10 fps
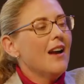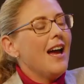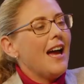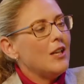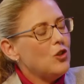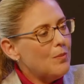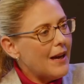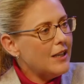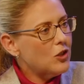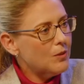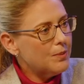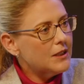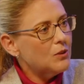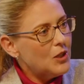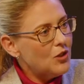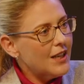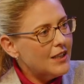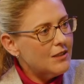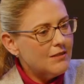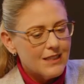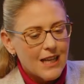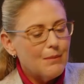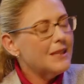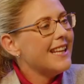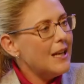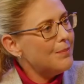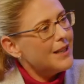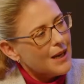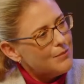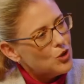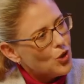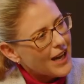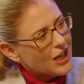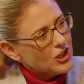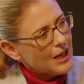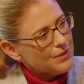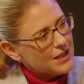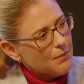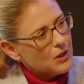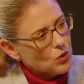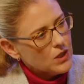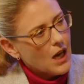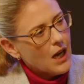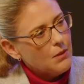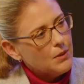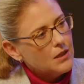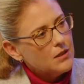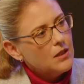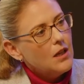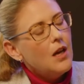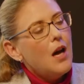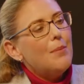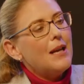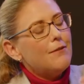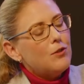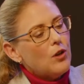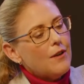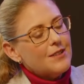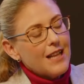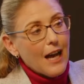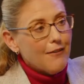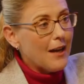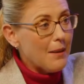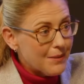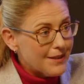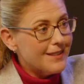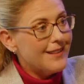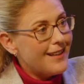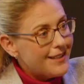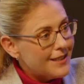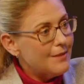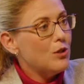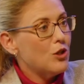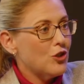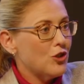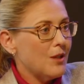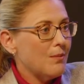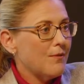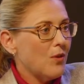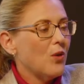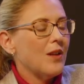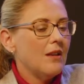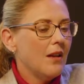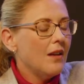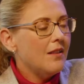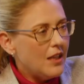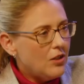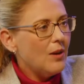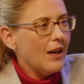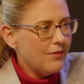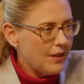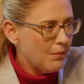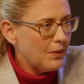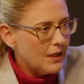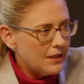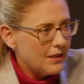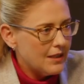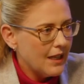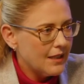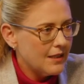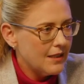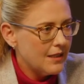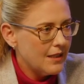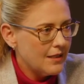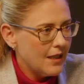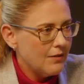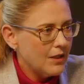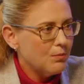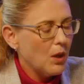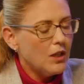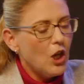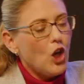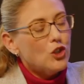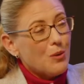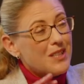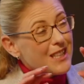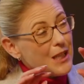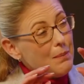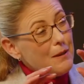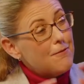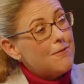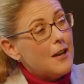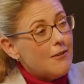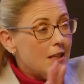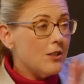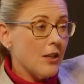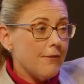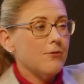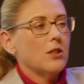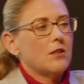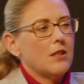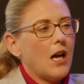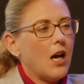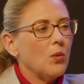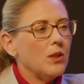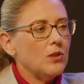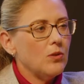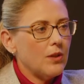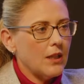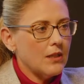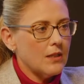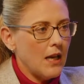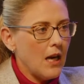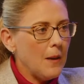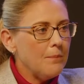and you manage to build it, when you get to retirement, that becomes your cash lump sum at retirement. But if life happens and there is an emergency before then you have the ability to access their savings pot. So it's going to be very different to how we do things now.